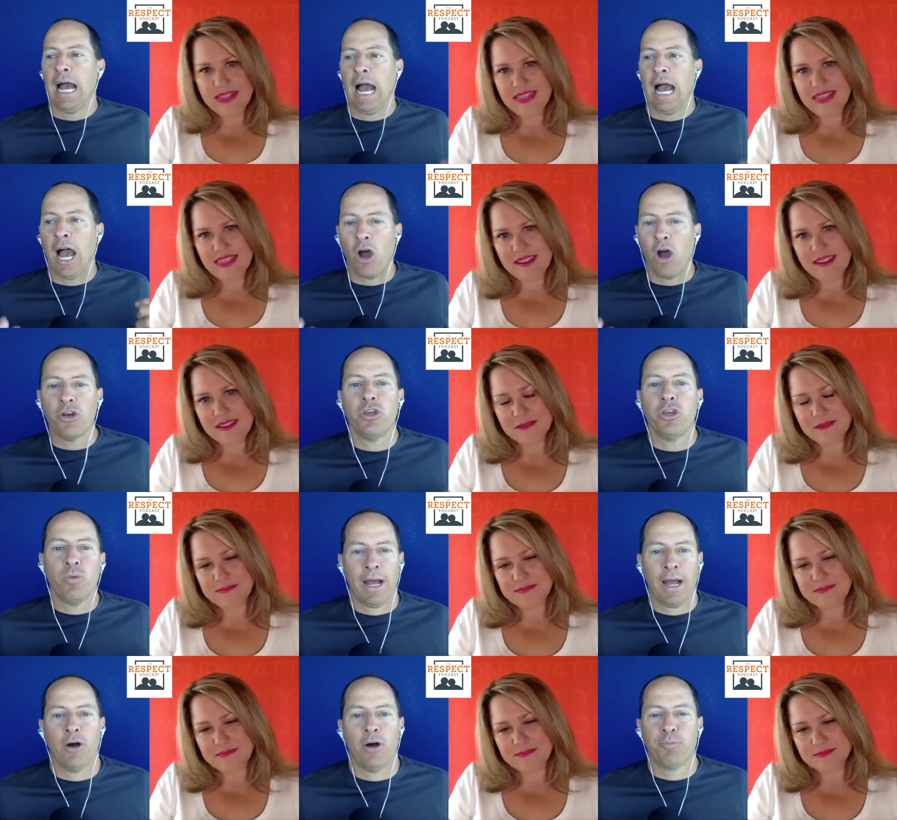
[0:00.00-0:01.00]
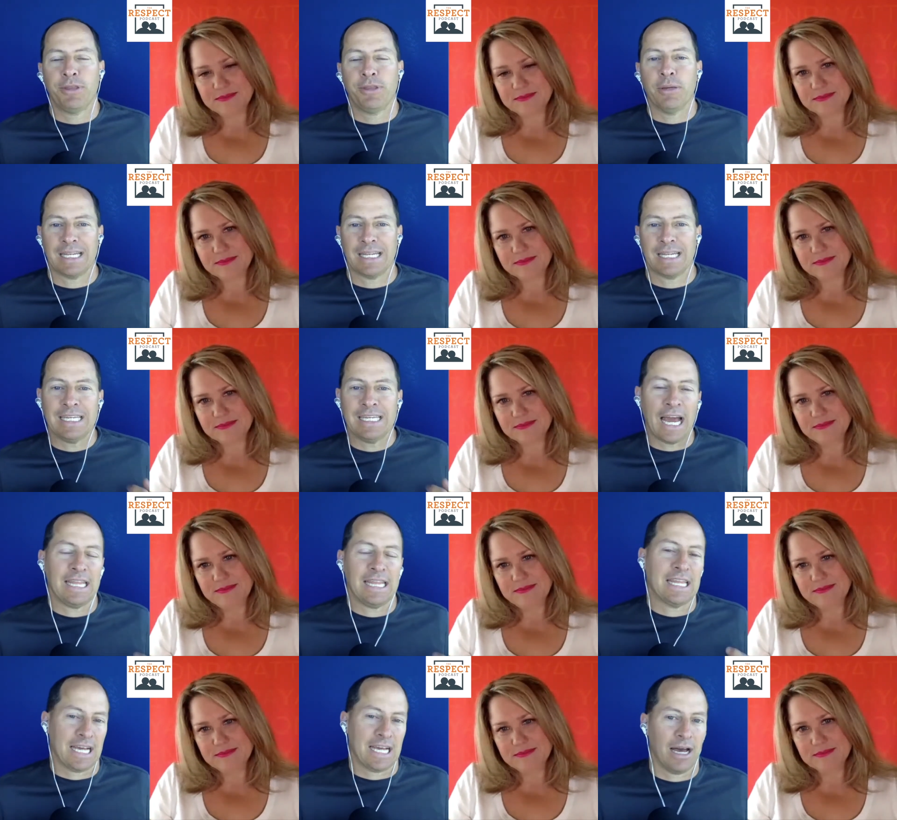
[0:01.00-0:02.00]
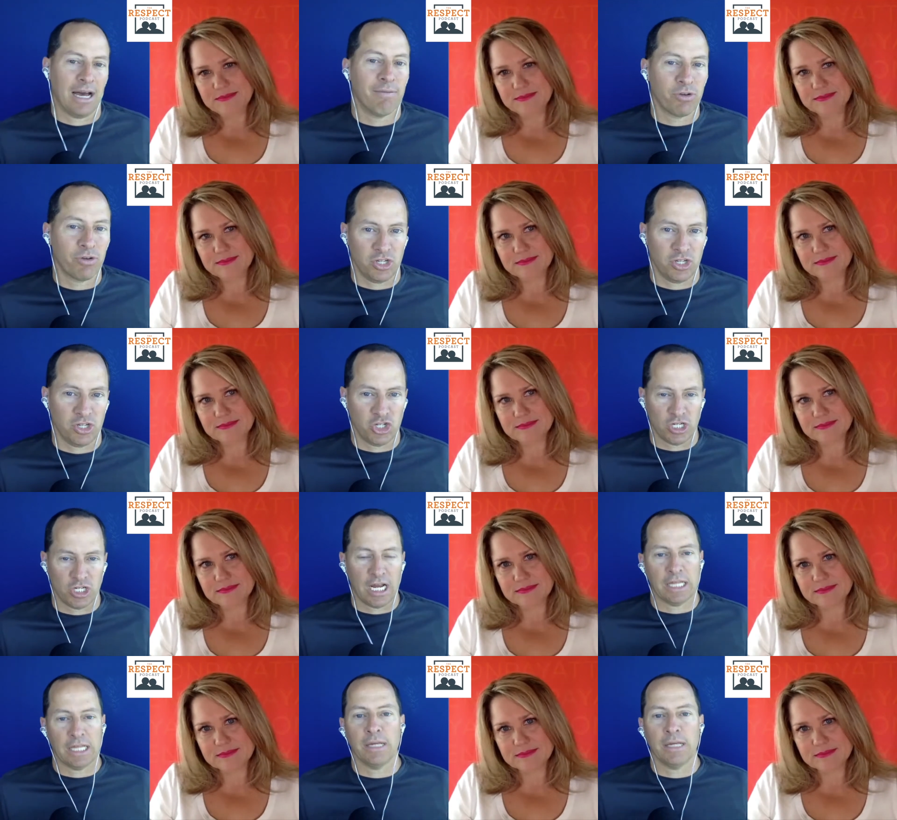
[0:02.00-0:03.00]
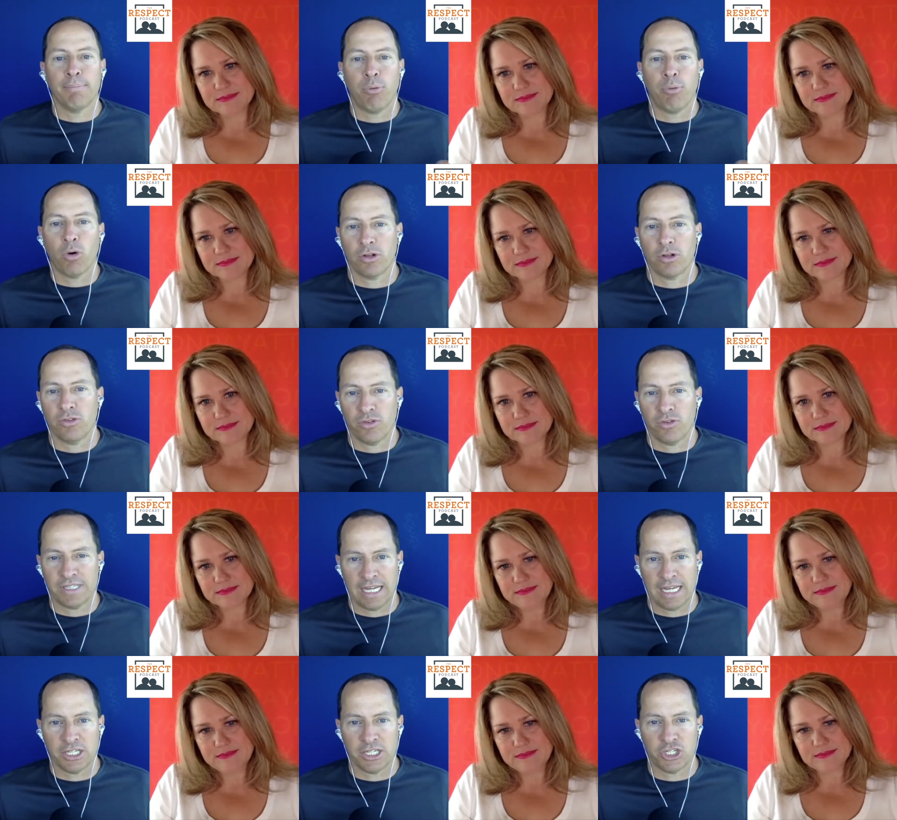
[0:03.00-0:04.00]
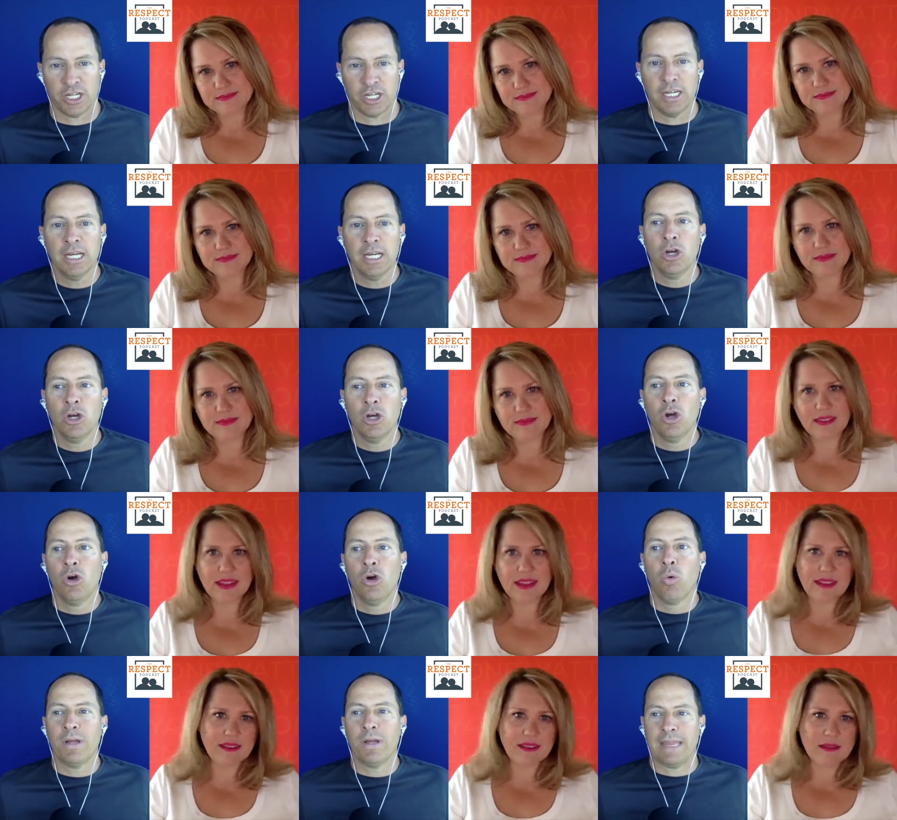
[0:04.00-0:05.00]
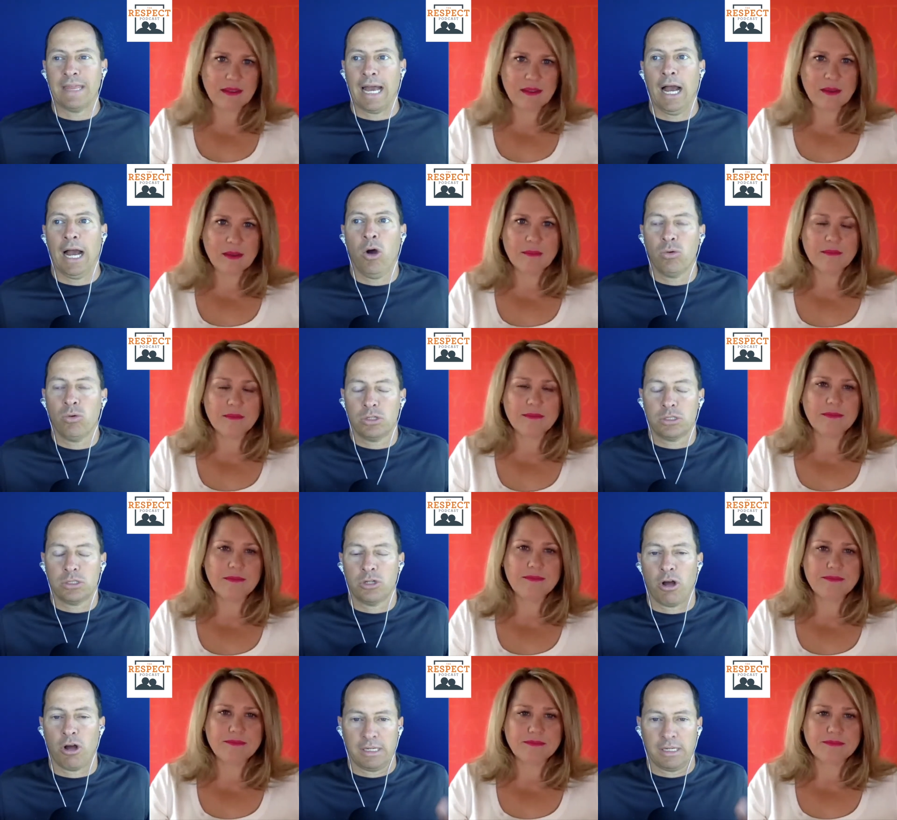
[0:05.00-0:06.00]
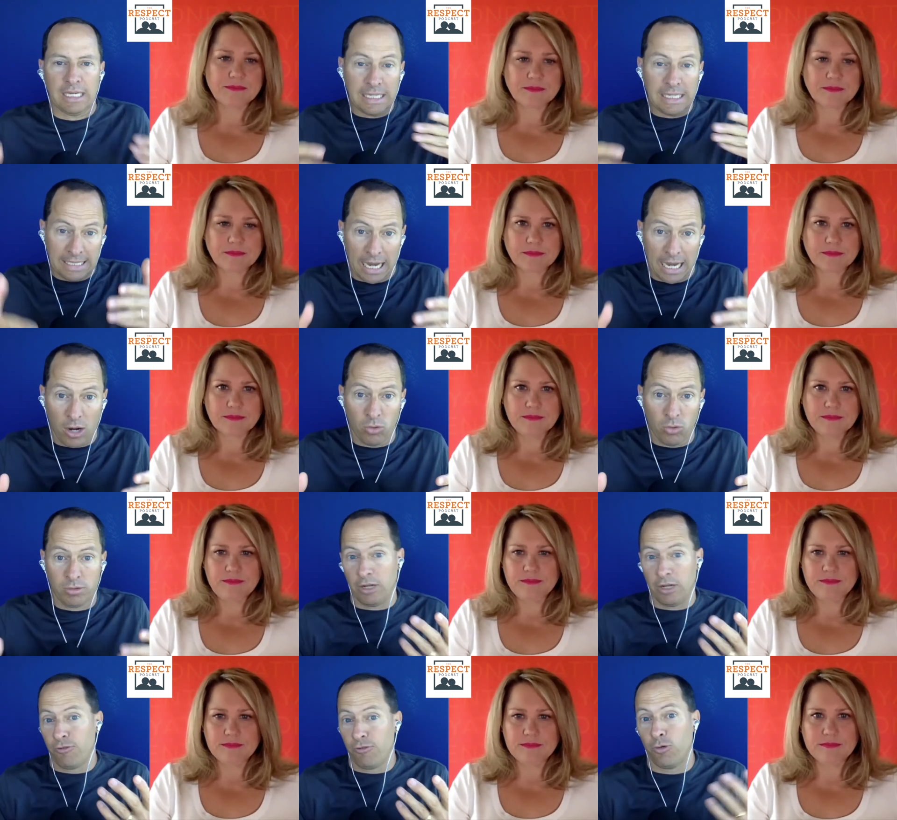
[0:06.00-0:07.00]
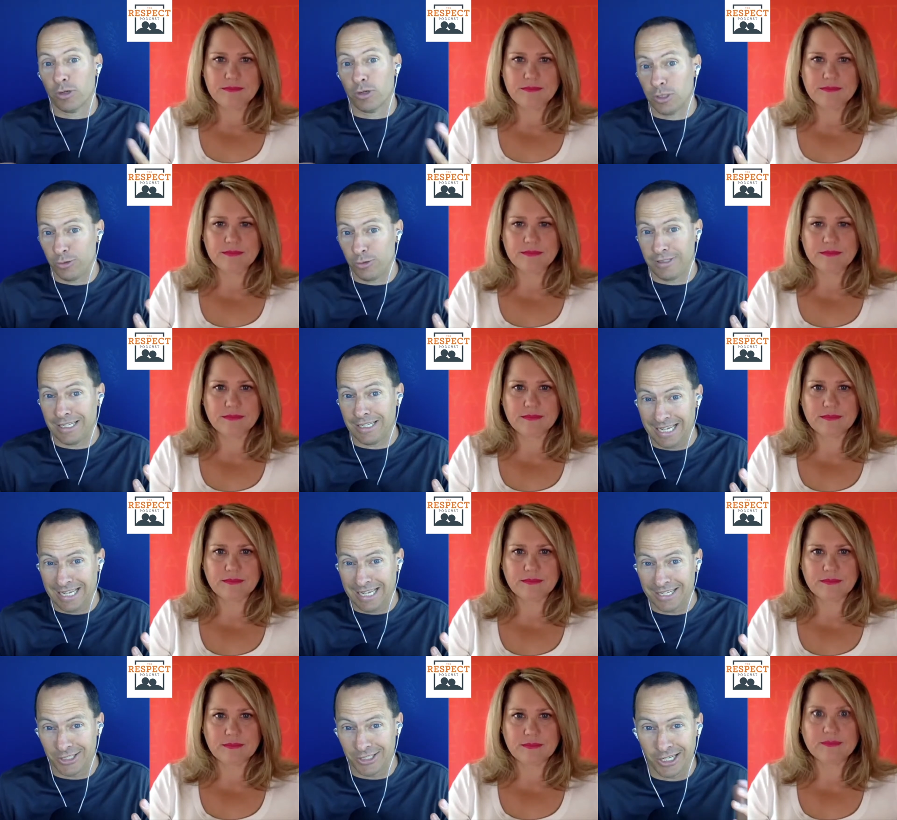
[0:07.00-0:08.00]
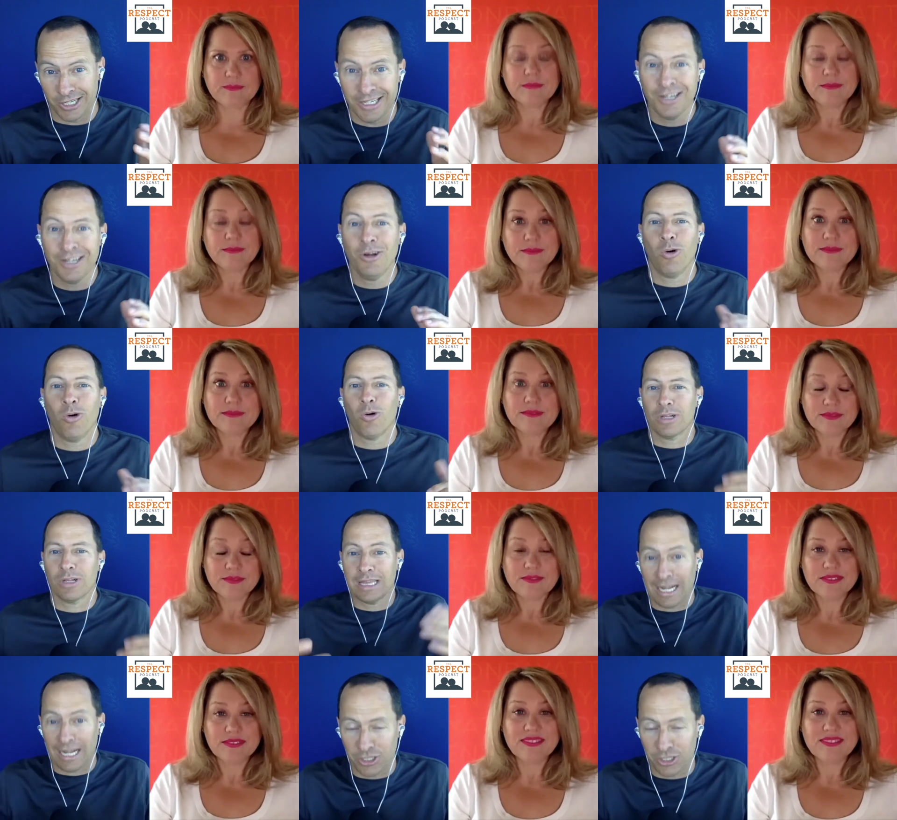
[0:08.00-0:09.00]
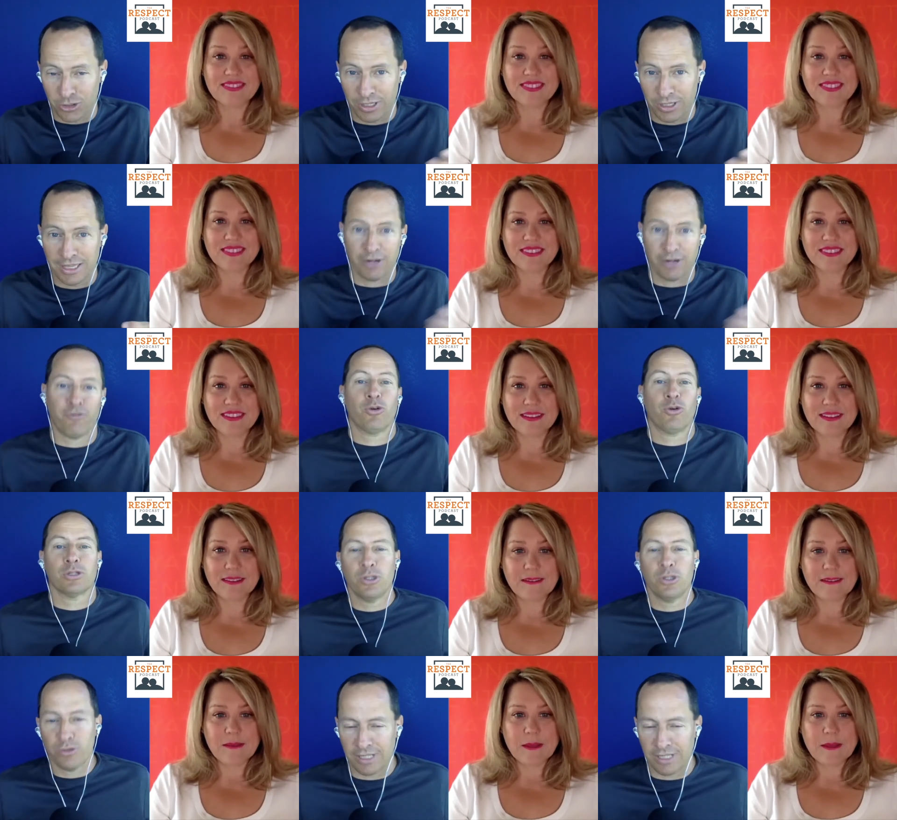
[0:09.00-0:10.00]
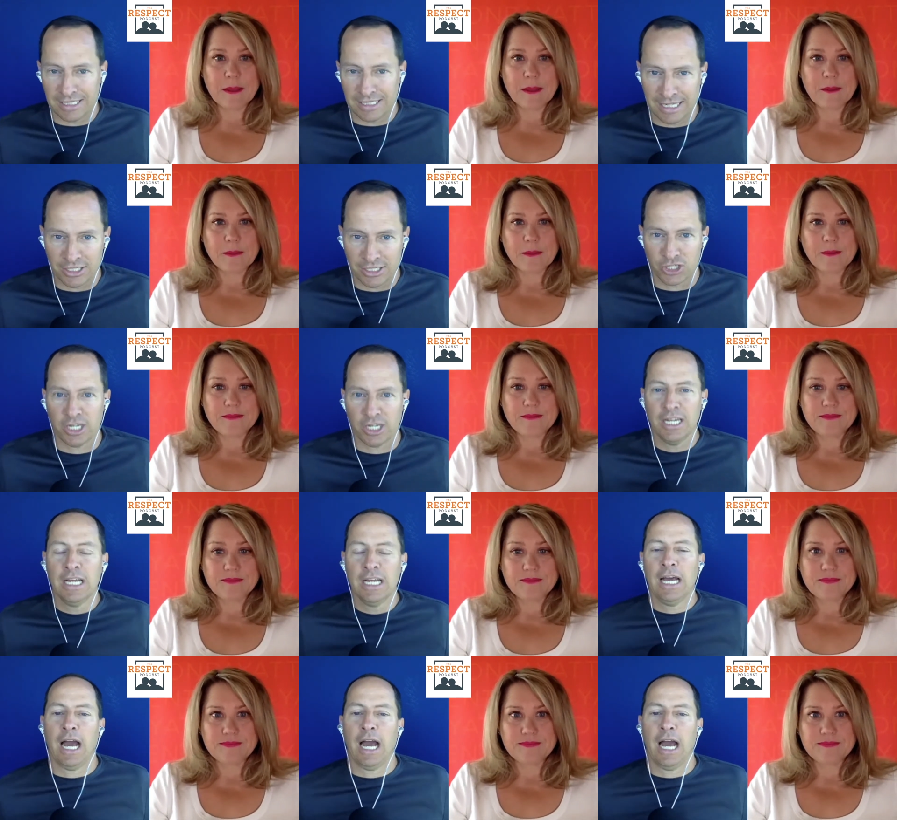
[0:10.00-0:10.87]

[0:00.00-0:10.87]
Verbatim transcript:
Speaker 1: how do you help them ignite the conversation on the importance of attention without talking down, therefore losing attention, or lecturing, therefore losing attention?